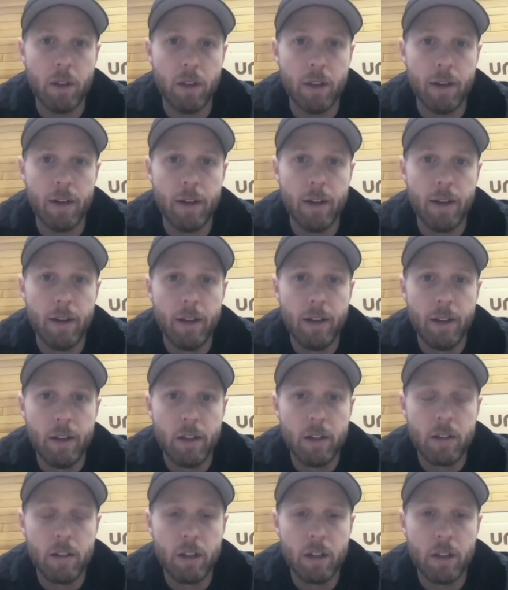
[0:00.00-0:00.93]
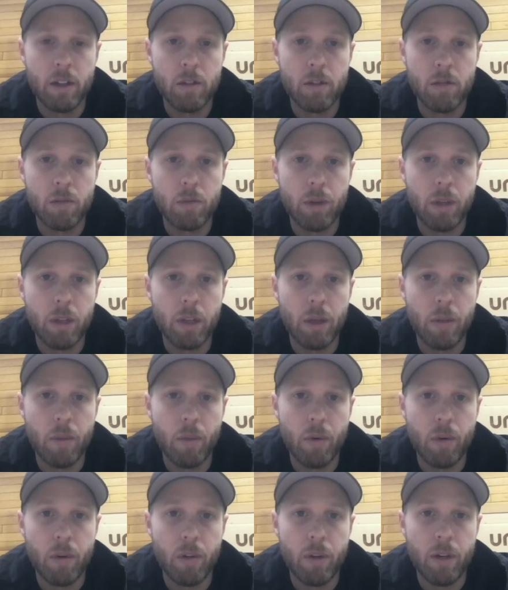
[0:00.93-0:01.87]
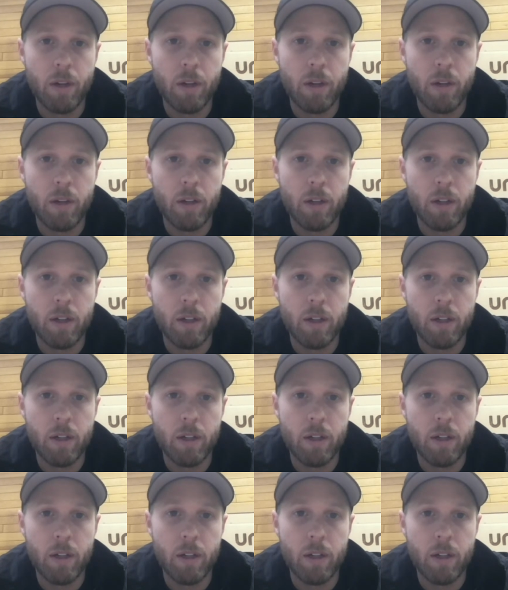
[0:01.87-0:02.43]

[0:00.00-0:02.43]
that sells reclaimed wood and